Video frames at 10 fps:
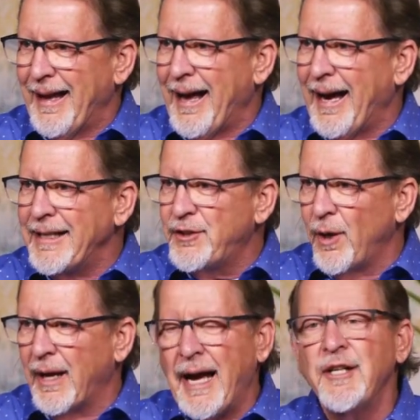I
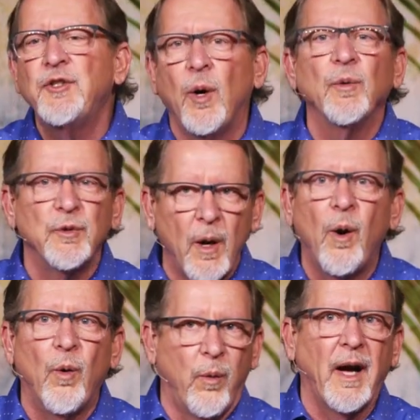don't
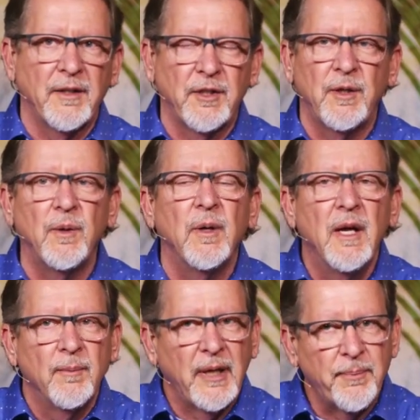know what to do.
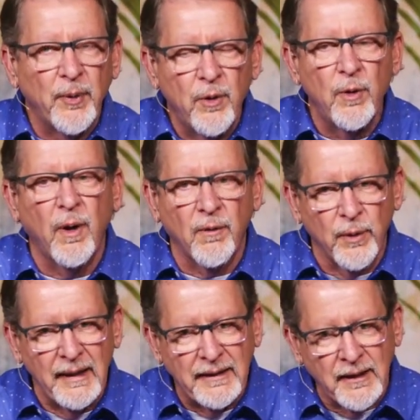People who are
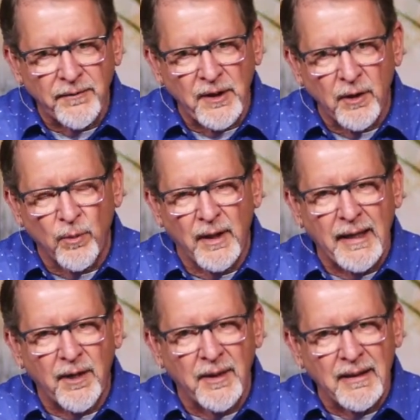really gifted in one
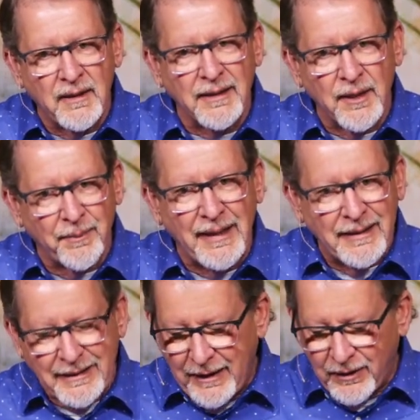area doesn't mean
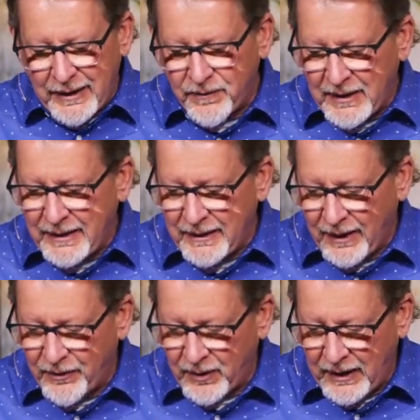that they are gifted in
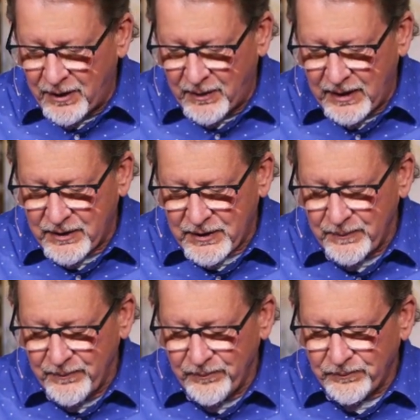other areas.
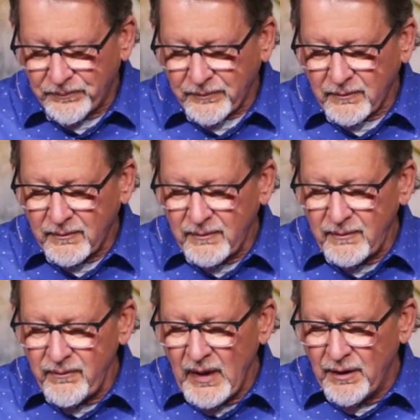
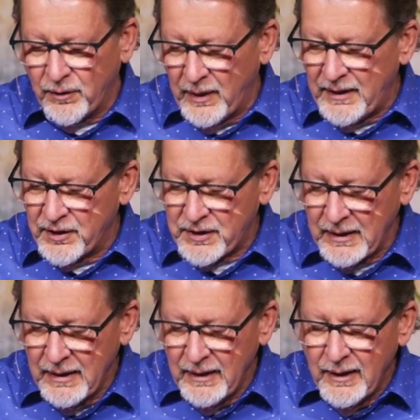The greatest
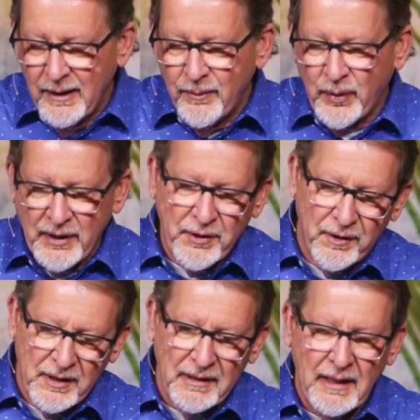
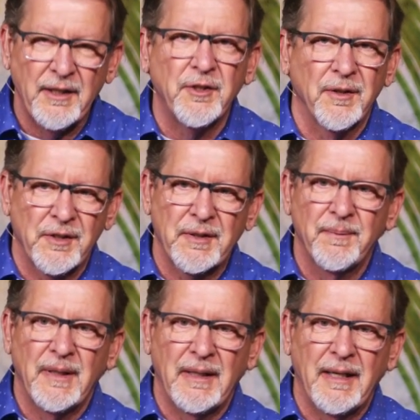preachers and teachers
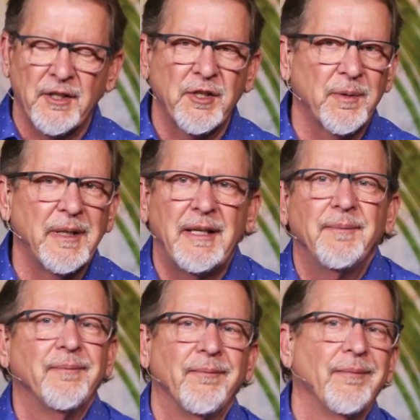in the history
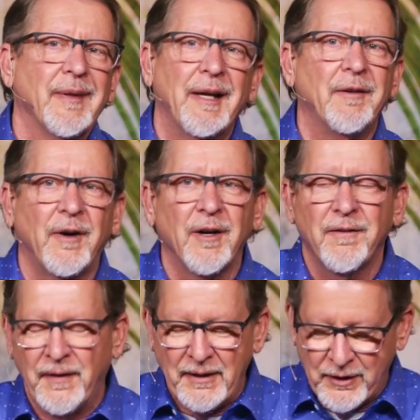of our
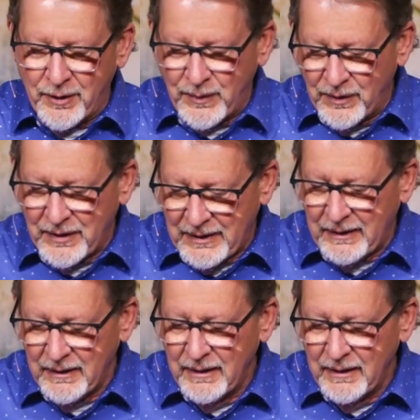faith community